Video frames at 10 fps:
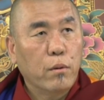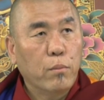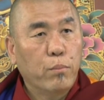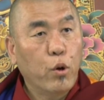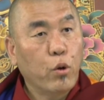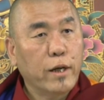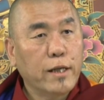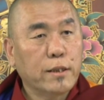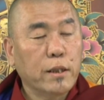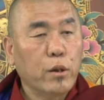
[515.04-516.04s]

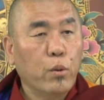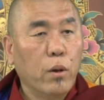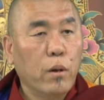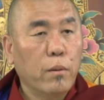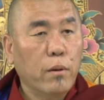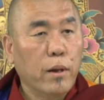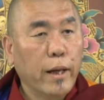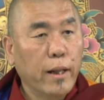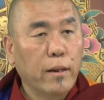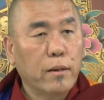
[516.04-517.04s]
progressing your
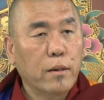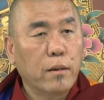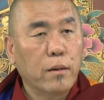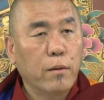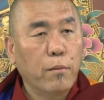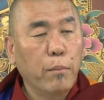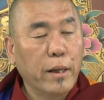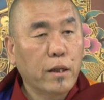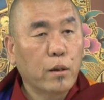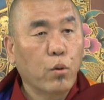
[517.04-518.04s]
health,
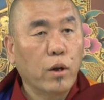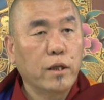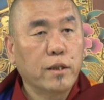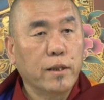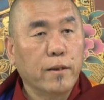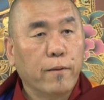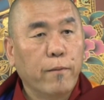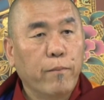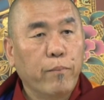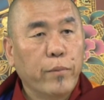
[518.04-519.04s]
mental quality,
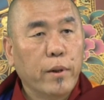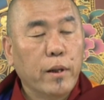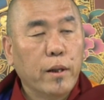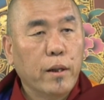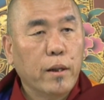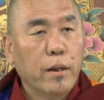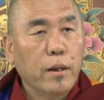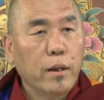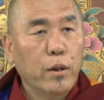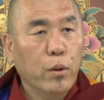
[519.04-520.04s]

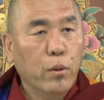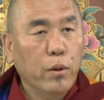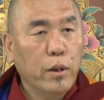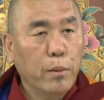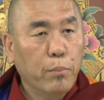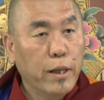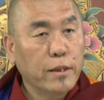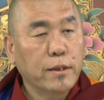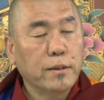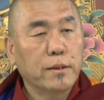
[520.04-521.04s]
in the
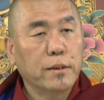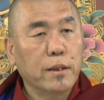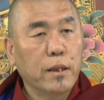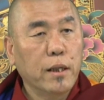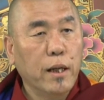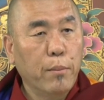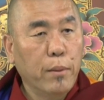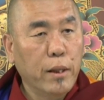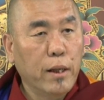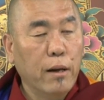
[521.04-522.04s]
presence, in
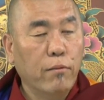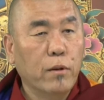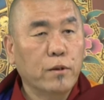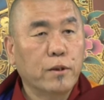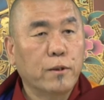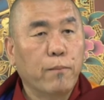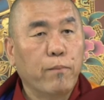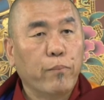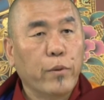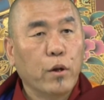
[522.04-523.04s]
many levels.
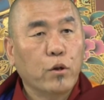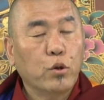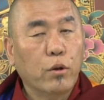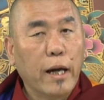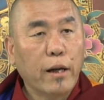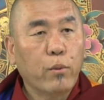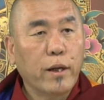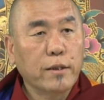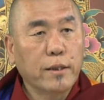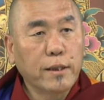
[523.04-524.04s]
So likewise,
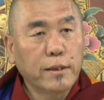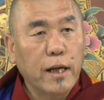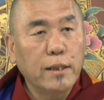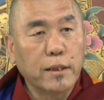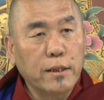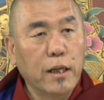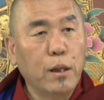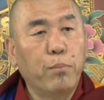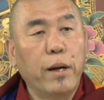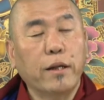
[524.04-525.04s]
this as a daily
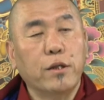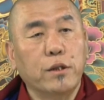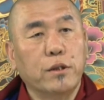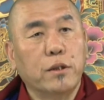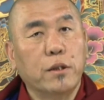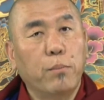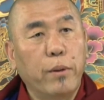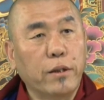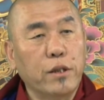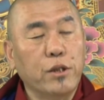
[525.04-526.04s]

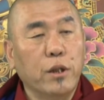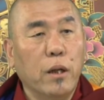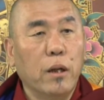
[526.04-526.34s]
practitioner.